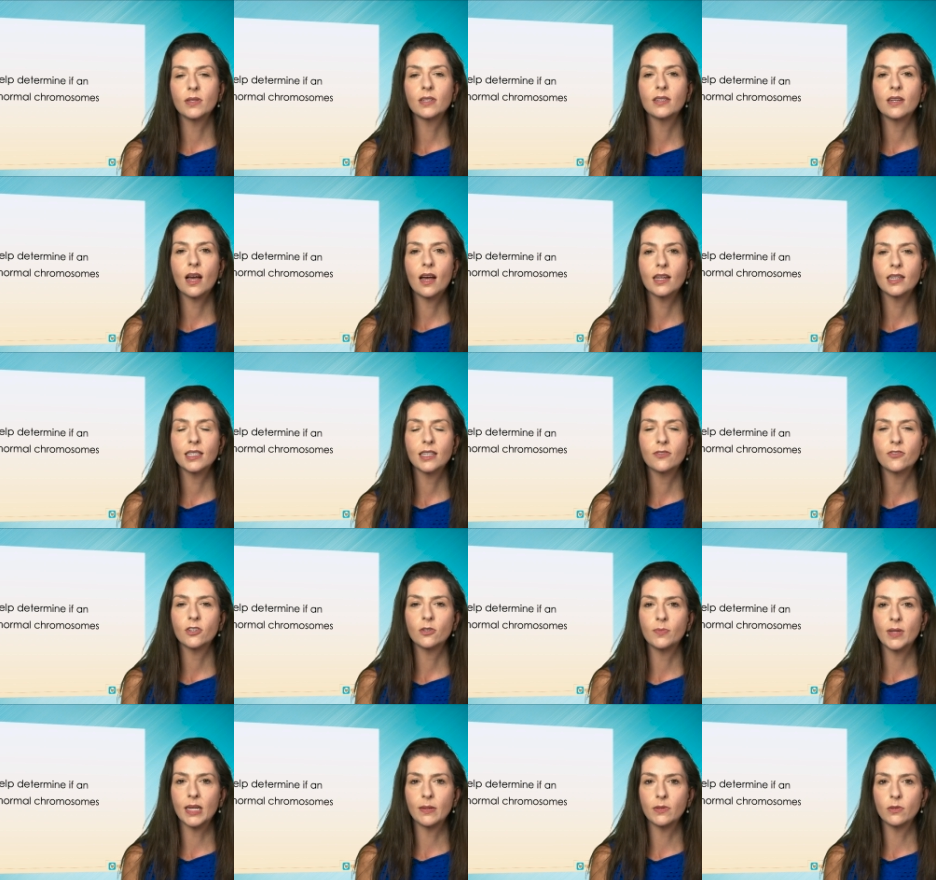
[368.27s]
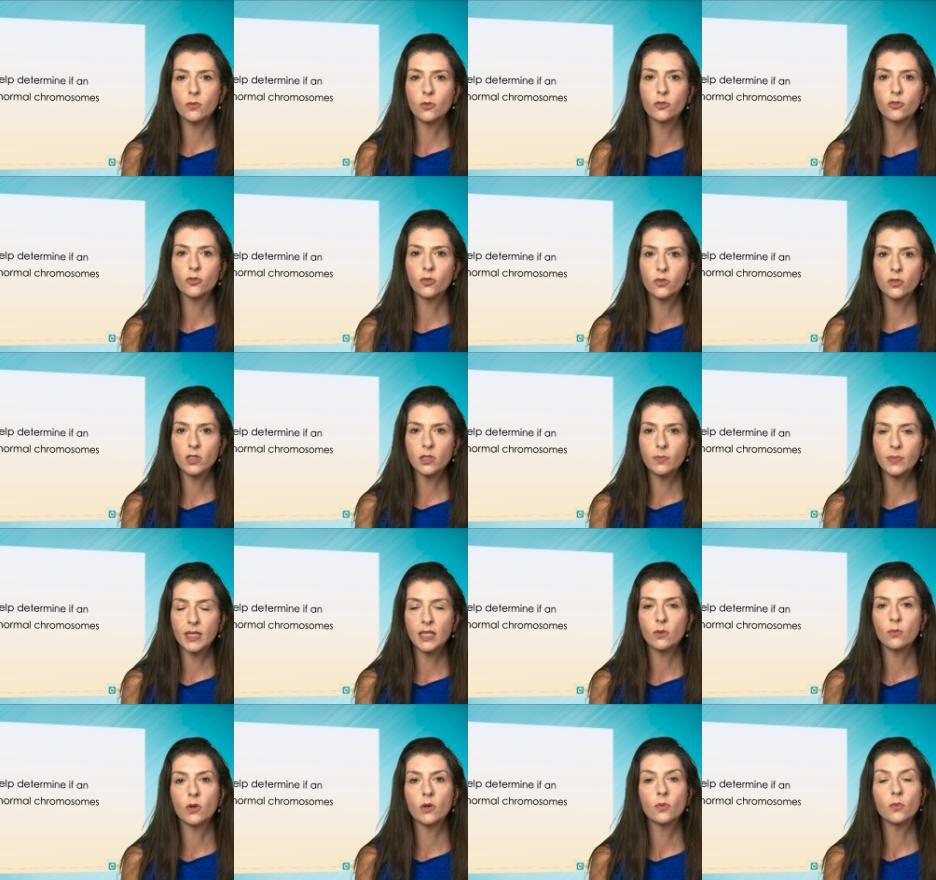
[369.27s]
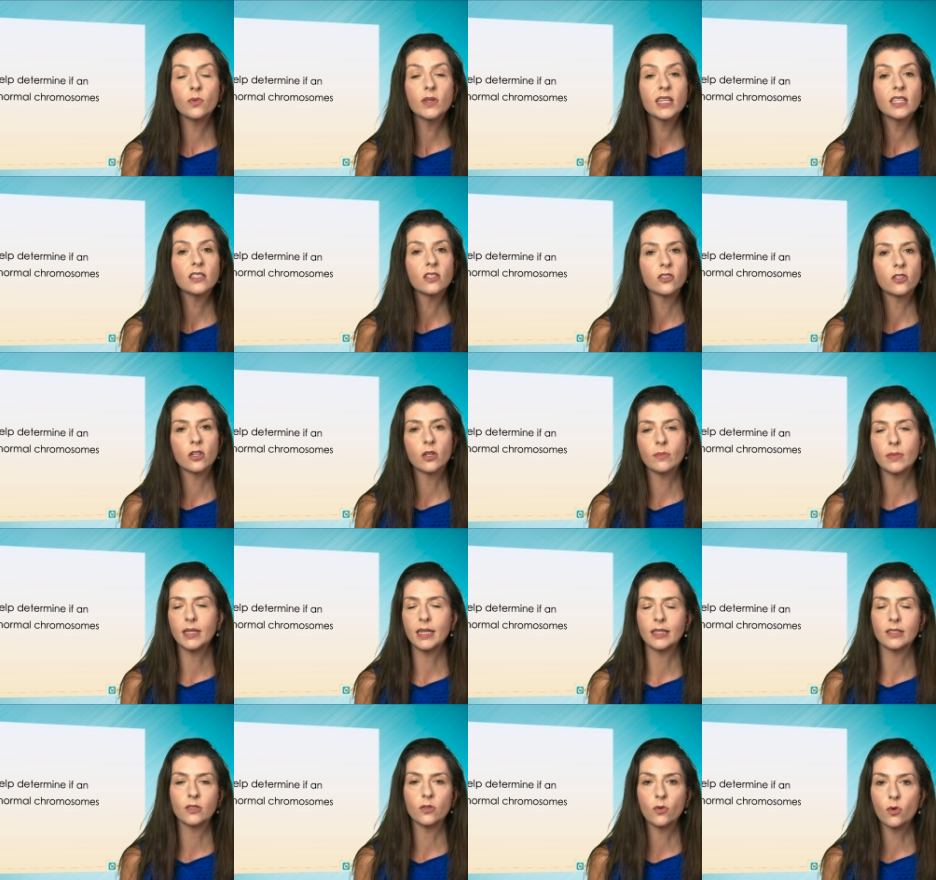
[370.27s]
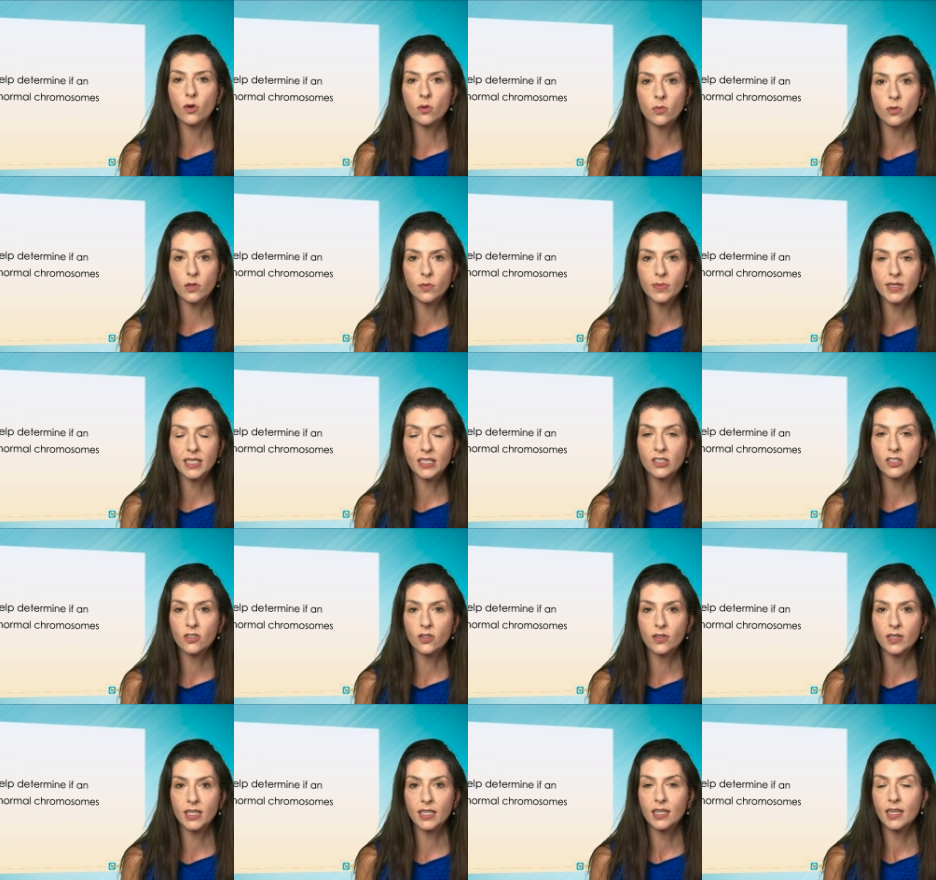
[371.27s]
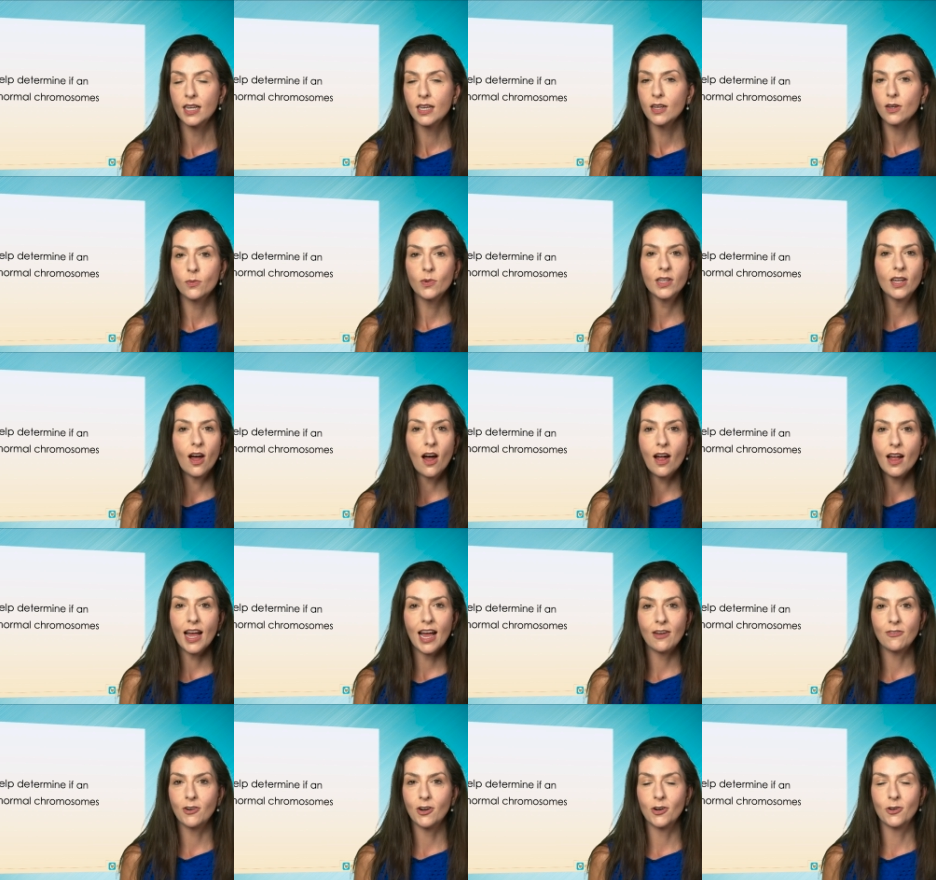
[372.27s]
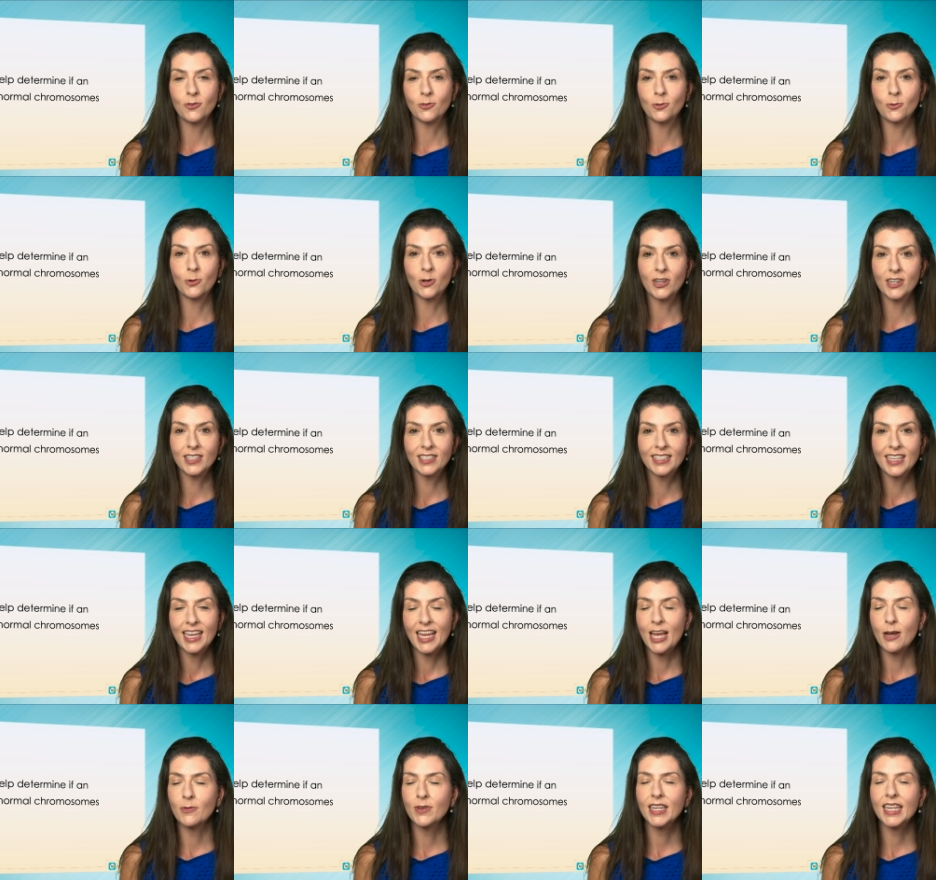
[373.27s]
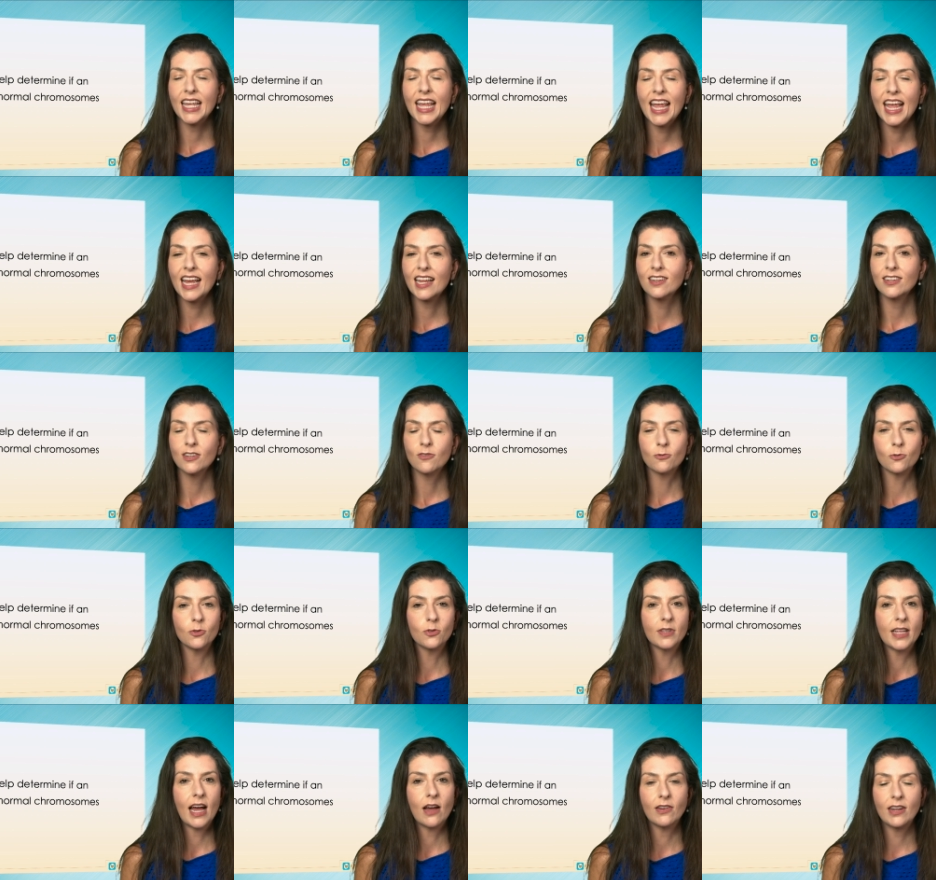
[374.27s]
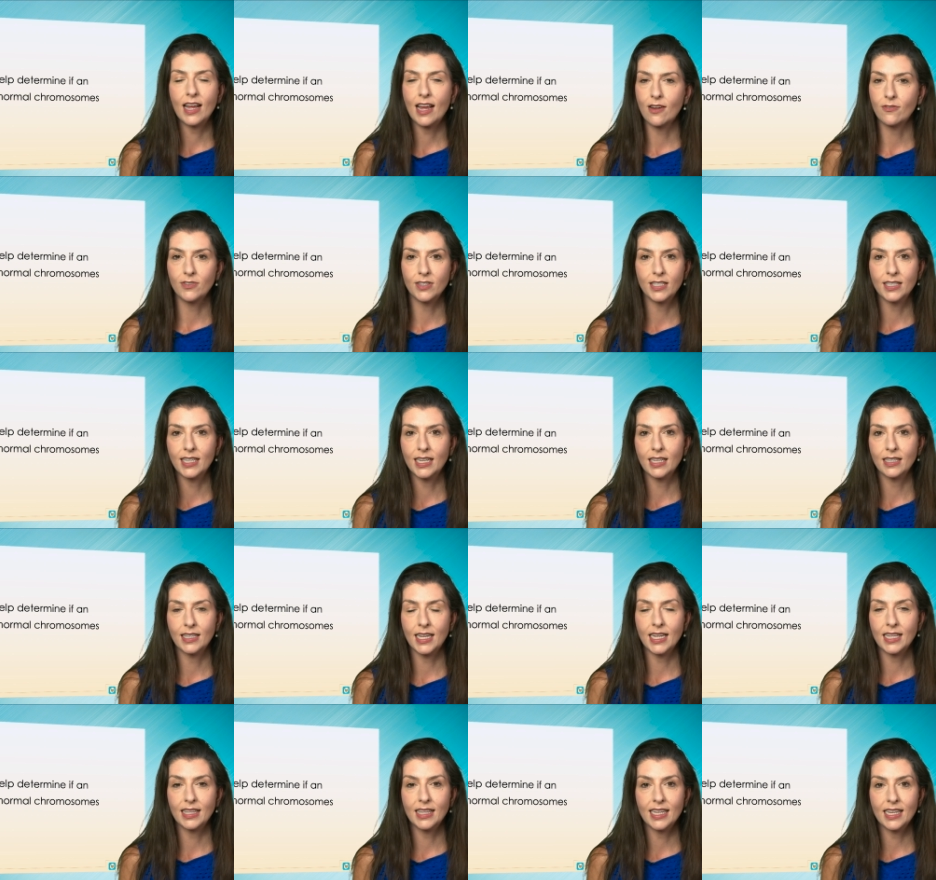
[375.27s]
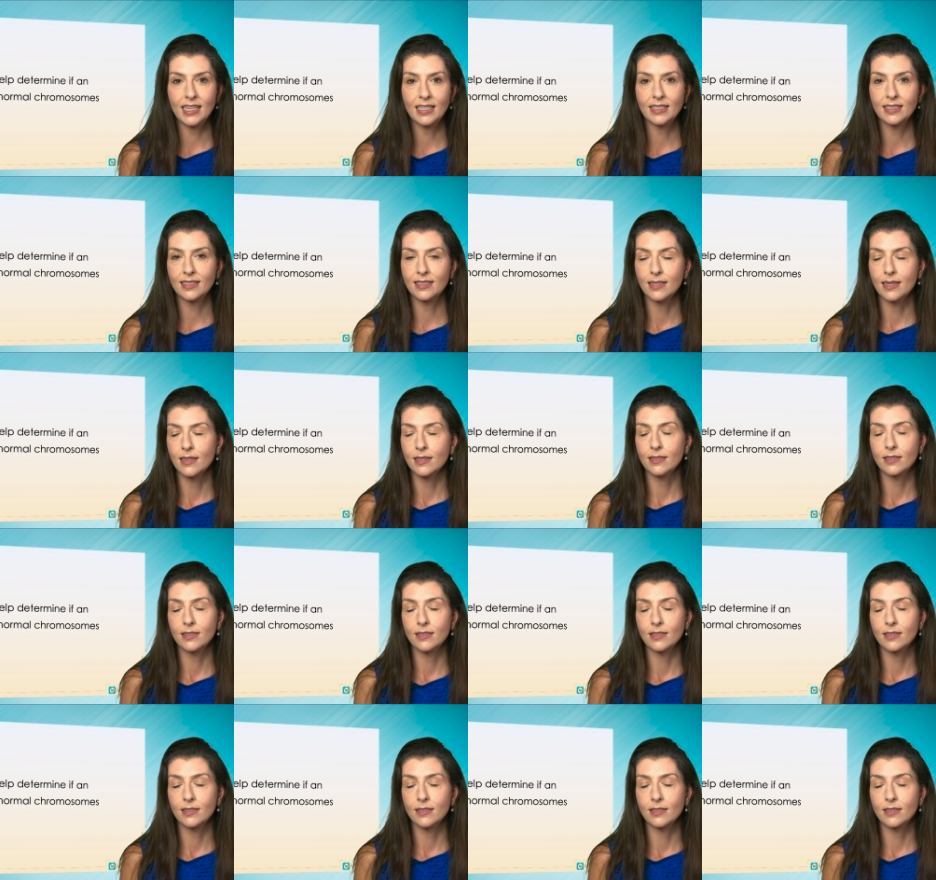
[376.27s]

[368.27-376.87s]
but not if your baby will truly be what we determine as normal, because certainly we all have our own quirks and we can't rule out everything, like things